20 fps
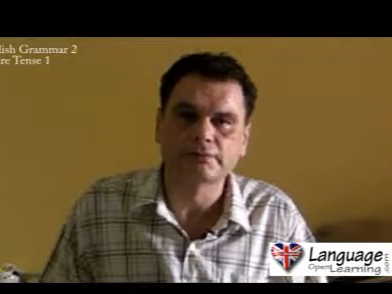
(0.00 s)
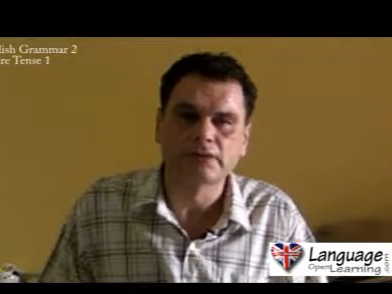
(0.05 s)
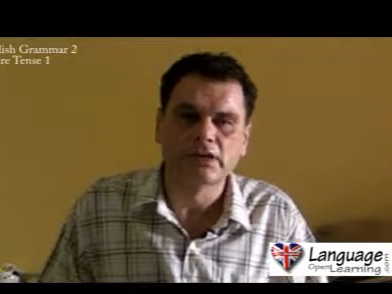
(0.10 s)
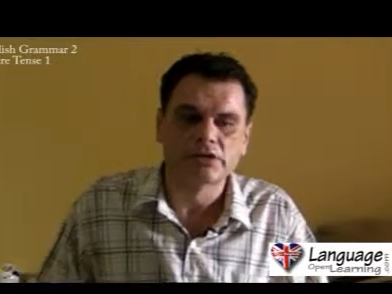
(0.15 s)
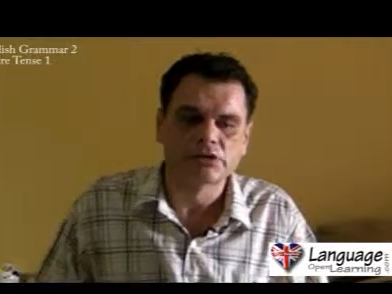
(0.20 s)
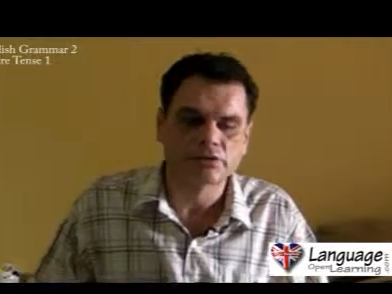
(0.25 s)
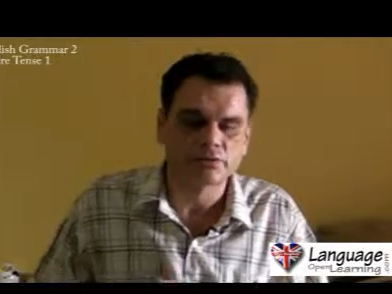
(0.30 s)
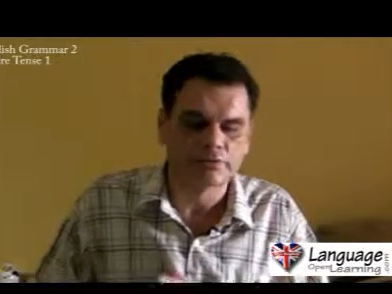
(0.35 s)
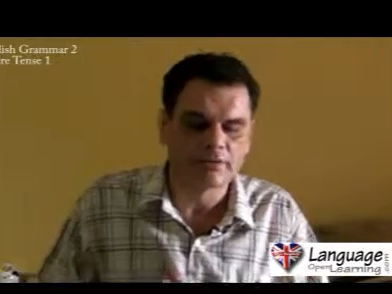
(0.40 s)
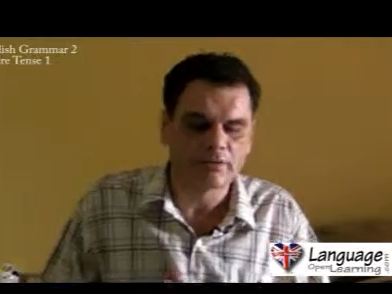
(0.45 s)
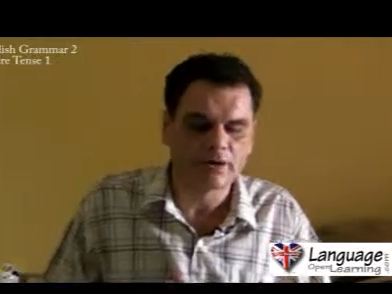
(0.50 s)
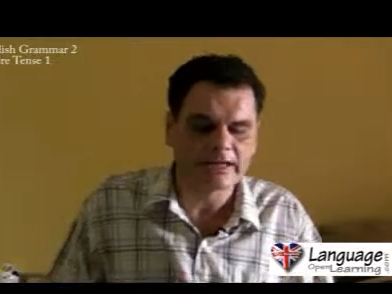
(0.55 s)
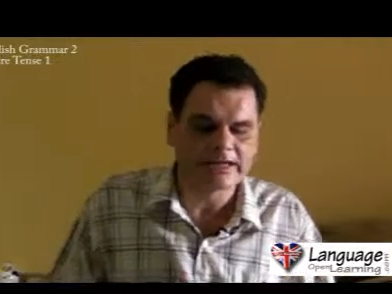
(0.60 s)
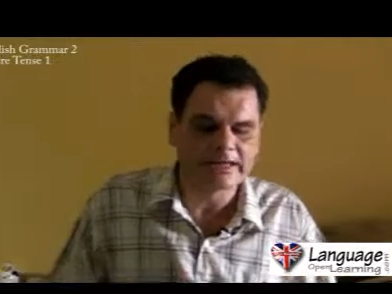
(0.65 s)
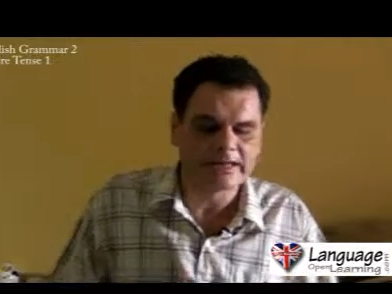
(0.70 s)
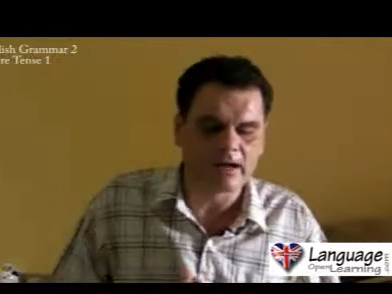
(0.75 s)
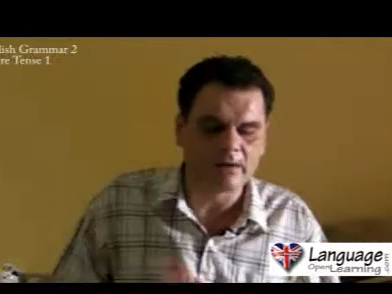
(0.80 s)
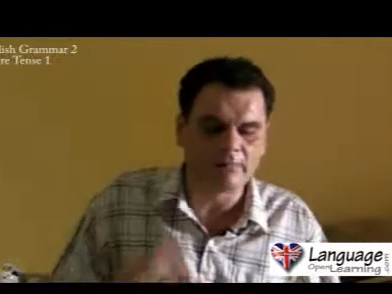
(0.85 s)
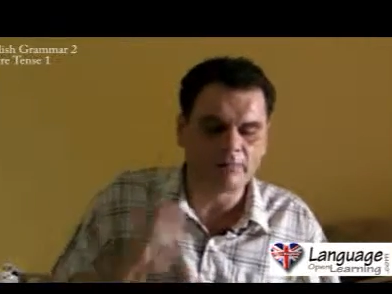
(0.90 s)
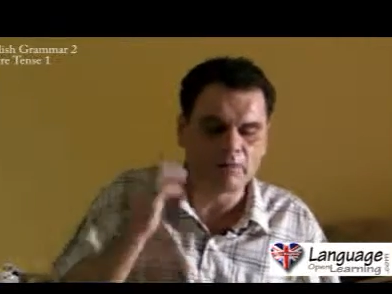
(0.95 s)
So for
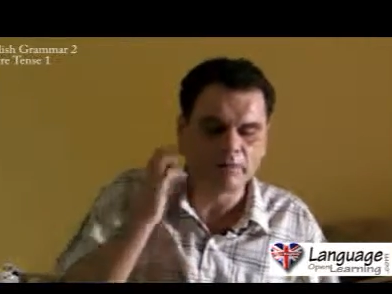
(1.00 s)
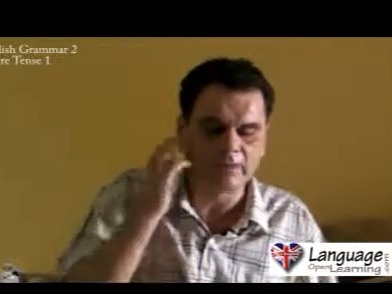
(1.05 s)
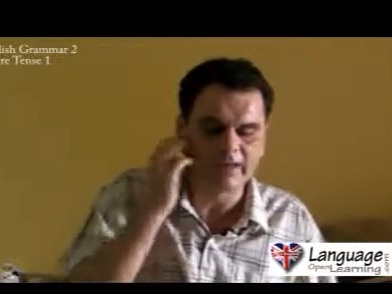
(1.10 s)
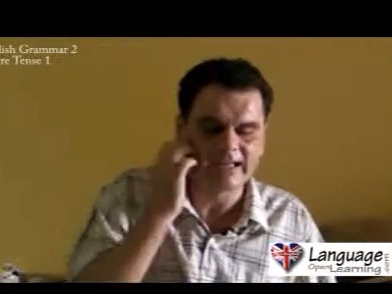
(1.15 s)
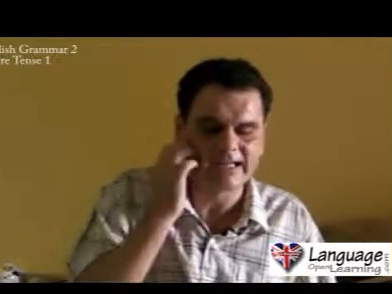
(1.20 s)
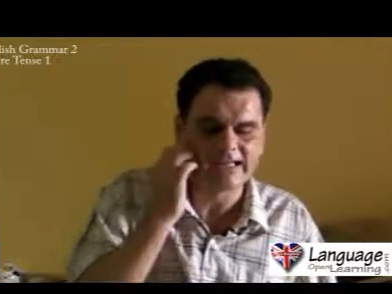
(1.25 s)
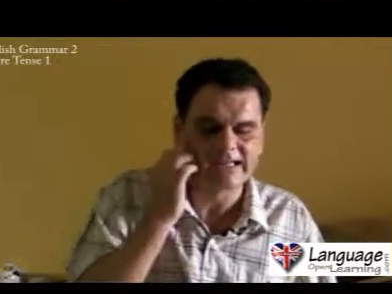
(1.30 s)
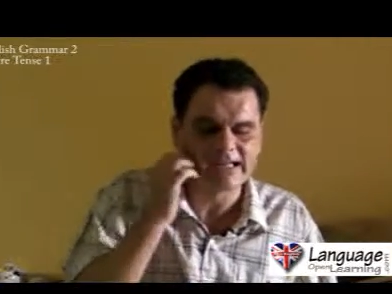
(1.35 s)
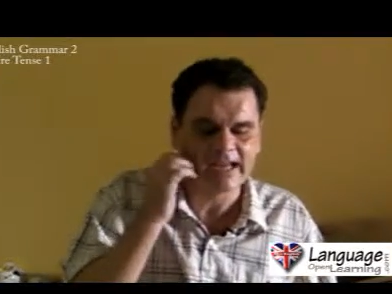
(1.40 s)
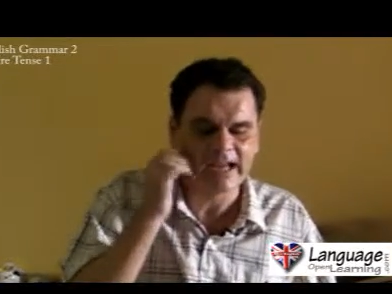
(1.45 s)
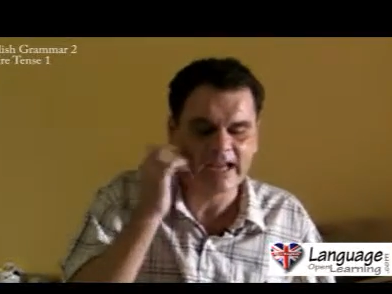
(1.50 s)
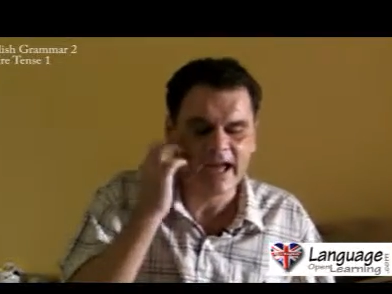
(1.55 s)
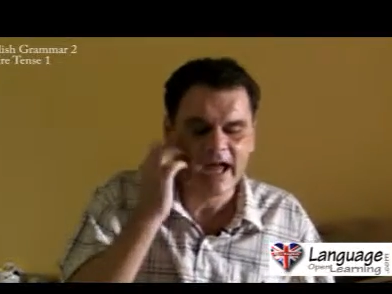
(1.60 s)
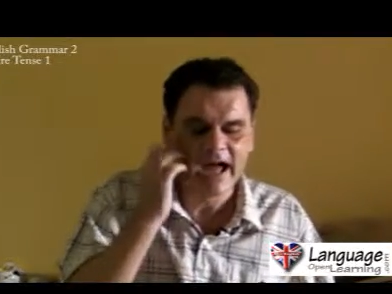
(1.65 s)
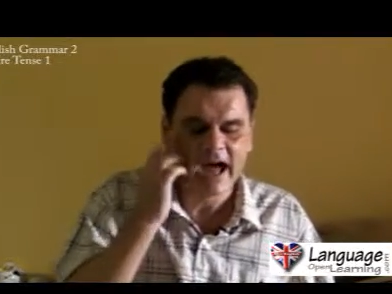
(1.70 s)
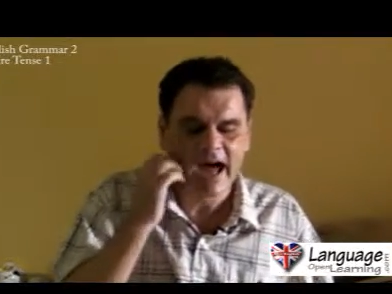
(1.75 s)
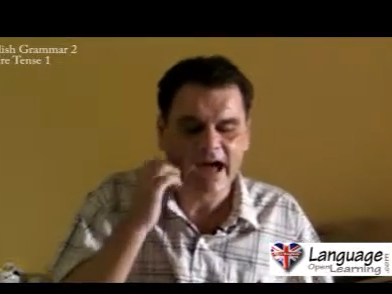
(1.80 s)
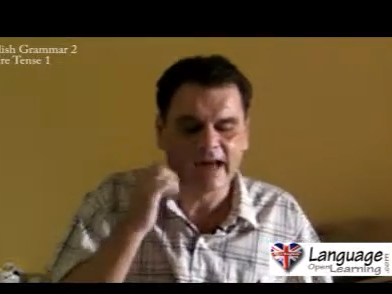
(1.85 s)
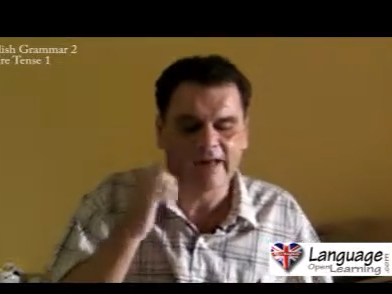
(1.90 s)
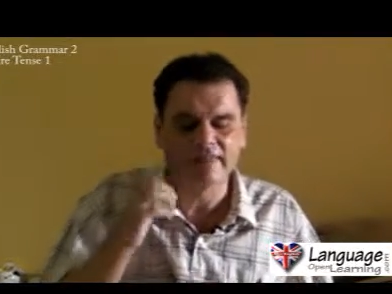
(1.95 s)
example, we could say,
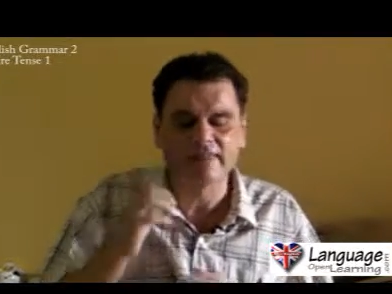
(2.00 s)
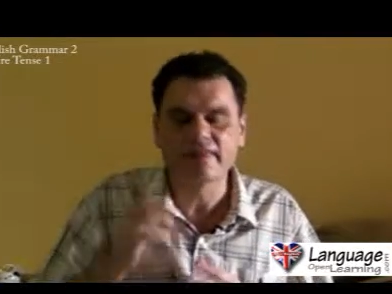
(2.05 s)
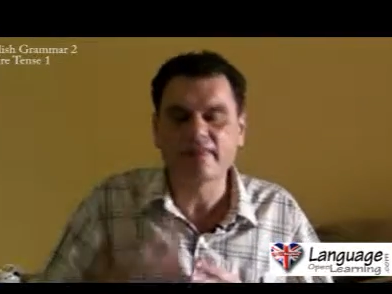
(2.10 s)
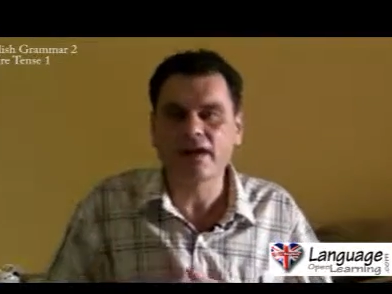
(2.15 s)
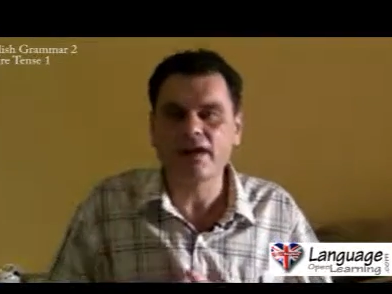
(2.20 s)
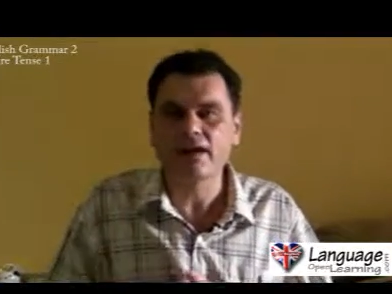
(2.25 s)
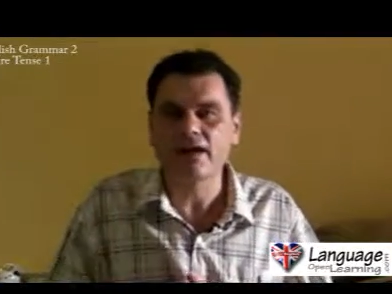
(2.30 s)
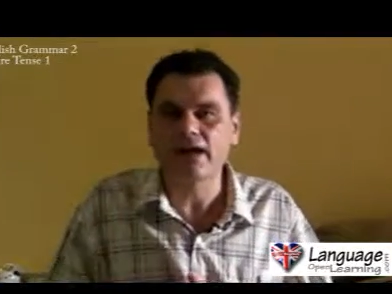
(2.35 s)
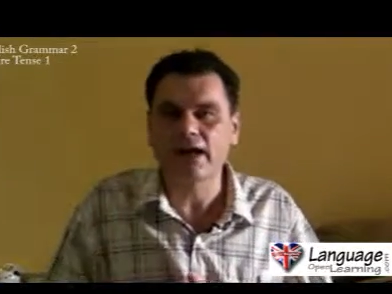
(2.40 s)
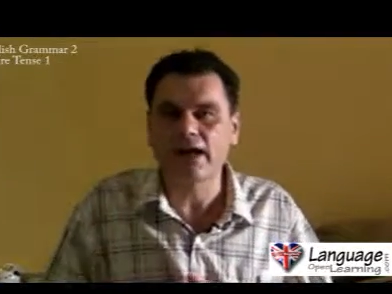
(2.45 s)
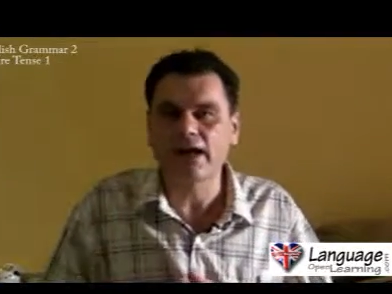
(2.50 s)
I think